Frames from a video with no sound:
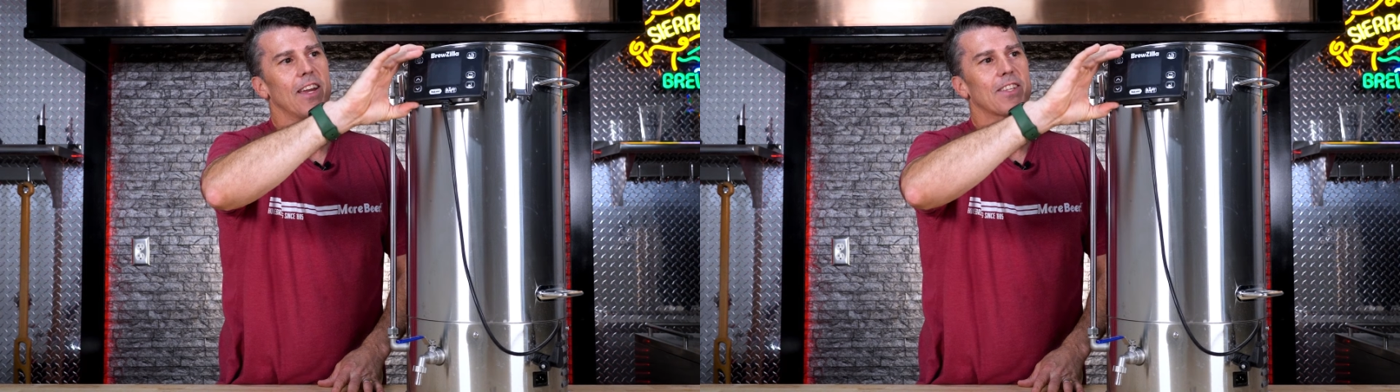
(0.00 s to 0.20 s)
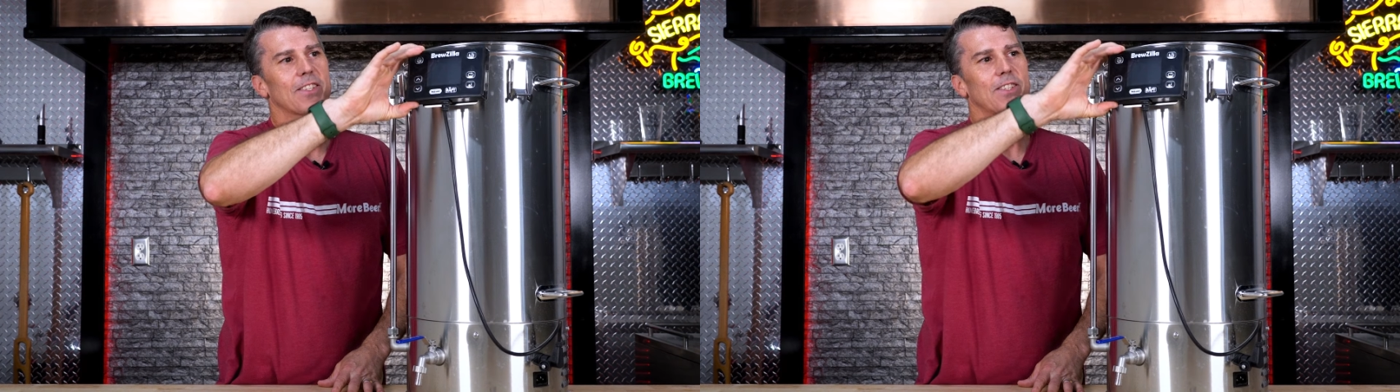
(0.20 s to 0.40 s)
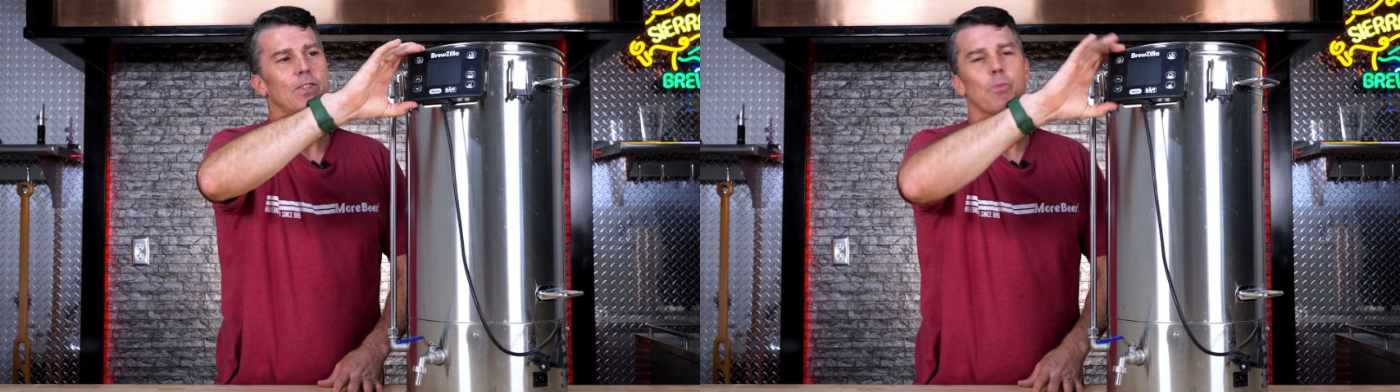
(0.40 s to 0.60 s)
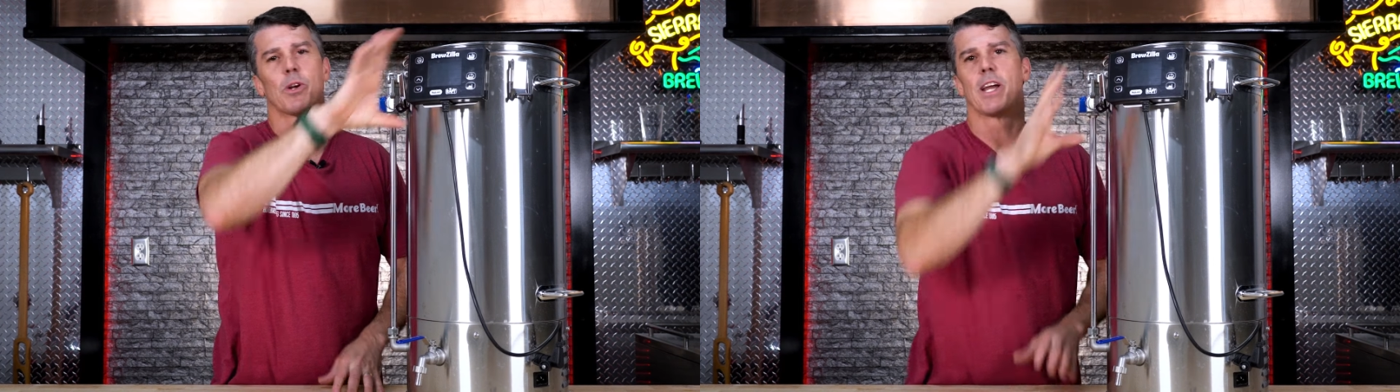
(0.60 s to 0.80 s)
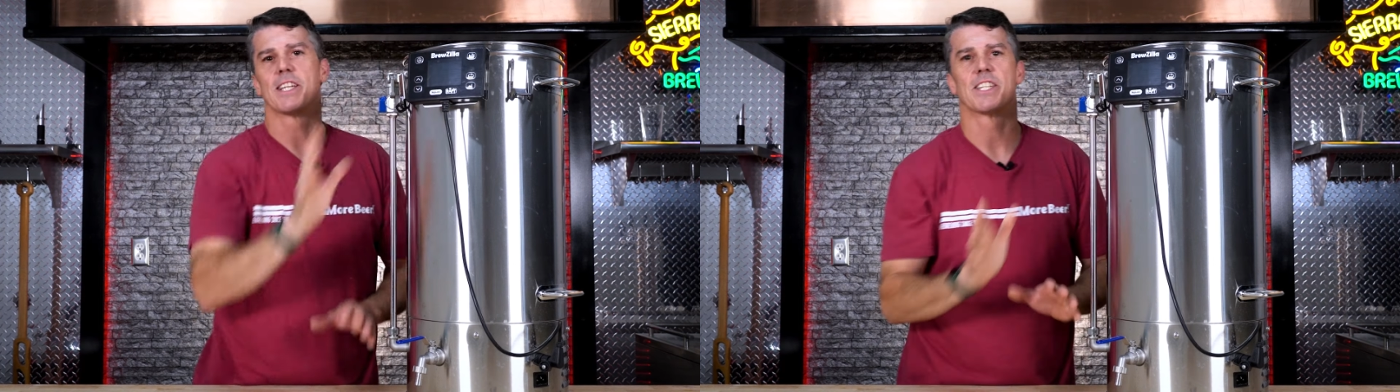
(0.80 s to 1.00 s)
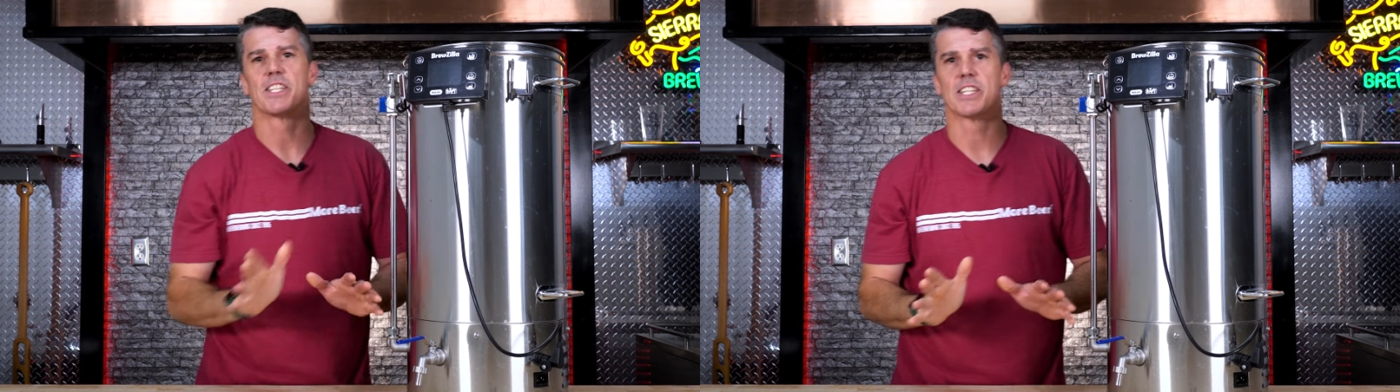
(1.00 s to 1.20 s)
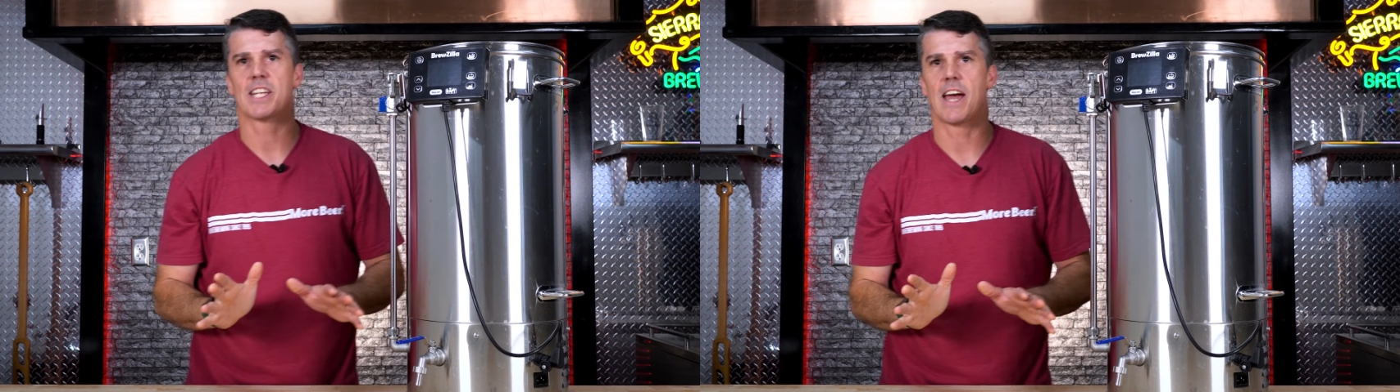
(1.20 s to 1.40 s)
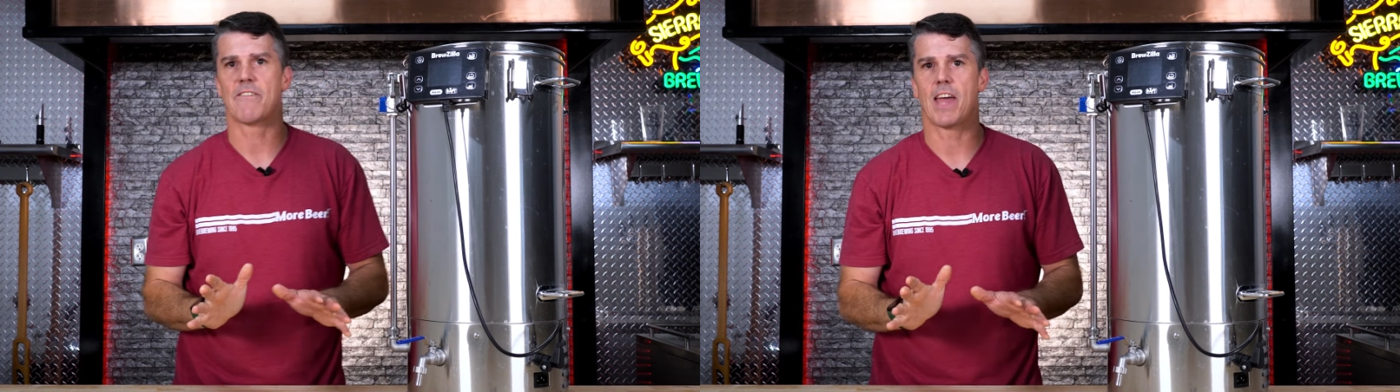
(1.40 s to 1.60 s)
Super nice to
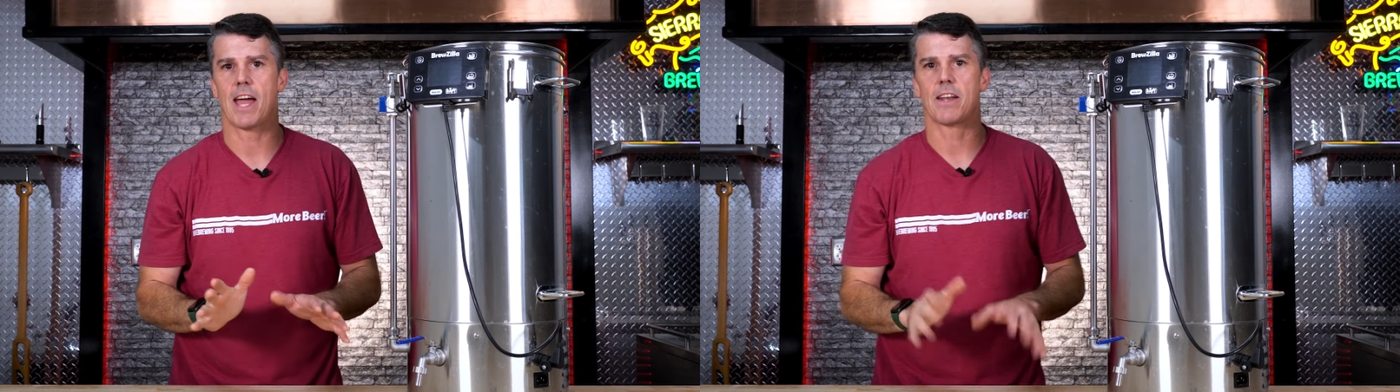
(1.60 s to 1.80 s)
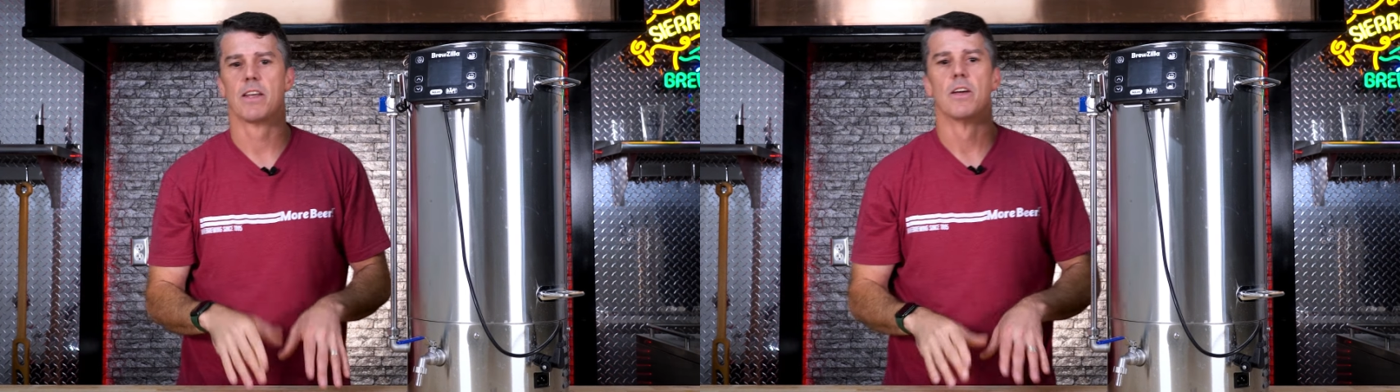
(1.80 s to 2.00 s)
just have that.